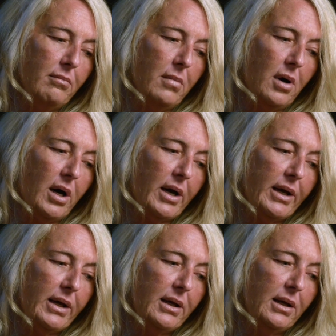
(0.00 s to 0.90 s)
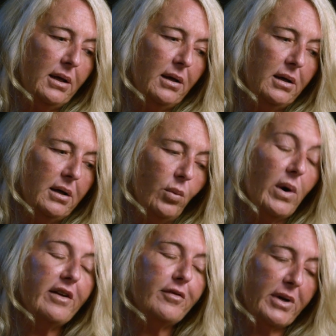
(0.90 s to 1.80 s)
my
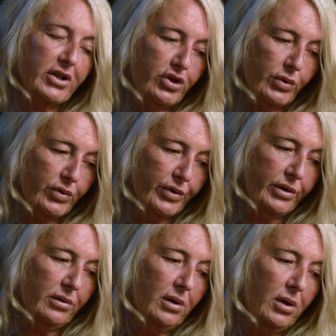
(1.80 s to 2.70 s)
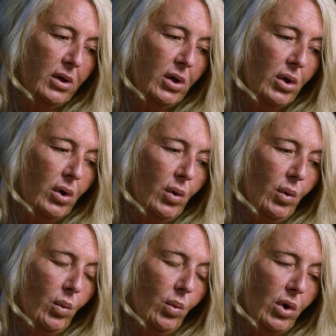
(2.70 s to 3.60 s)
one of my children
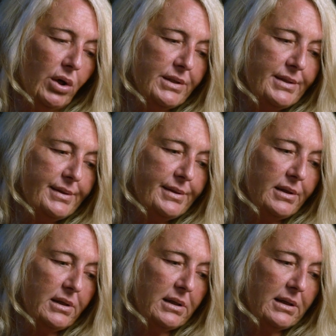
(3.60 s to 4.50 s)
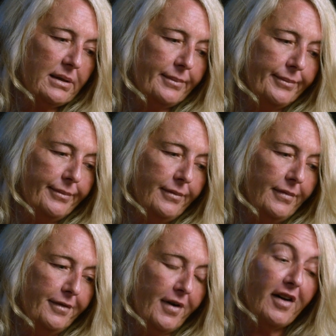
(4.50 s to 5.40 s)
was um,
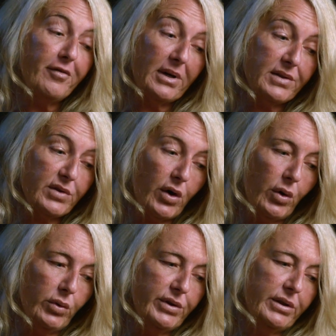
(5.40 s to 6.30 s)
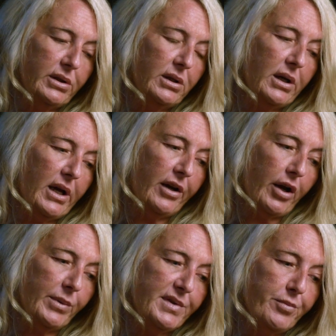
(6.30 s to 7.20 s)
five months old, and
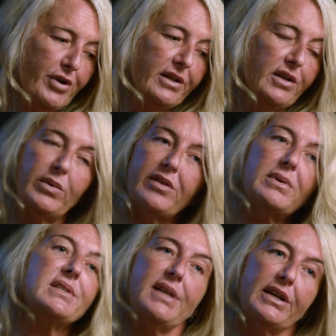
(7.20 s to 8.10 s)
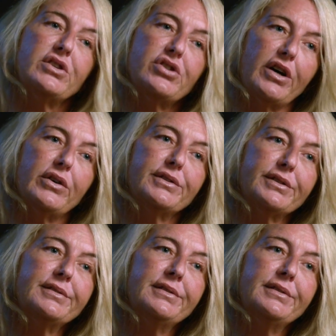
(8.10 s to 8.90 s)
I was pregnant with my second child,